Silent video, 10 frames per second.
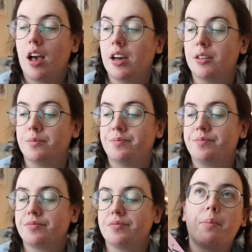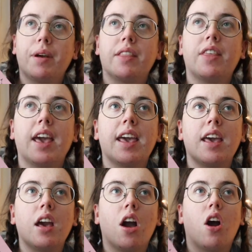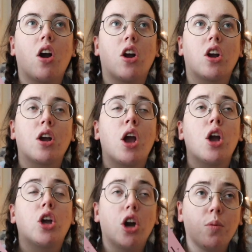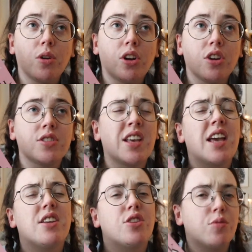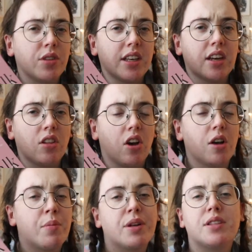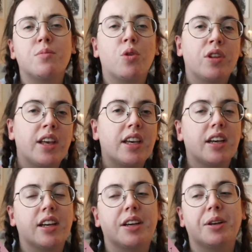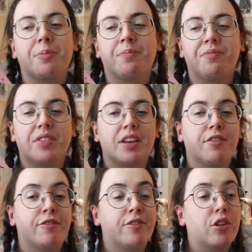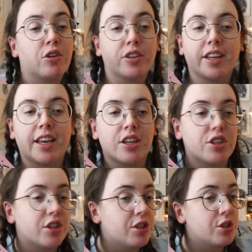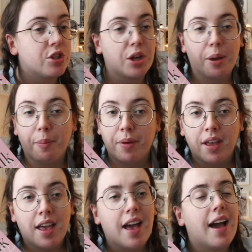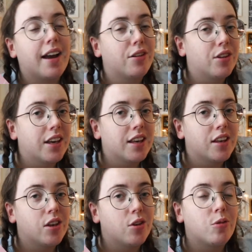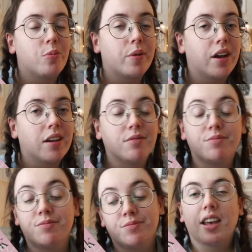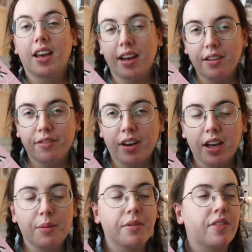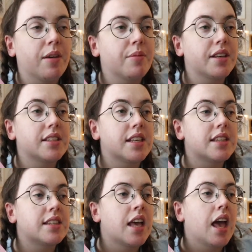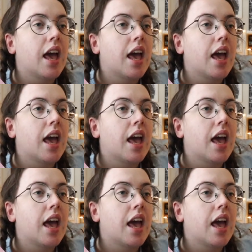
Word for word: Um, but they are co-workers, don't really get along, but it's more like a flirtationship I don't like you, but kind of vibe, if that makes sense.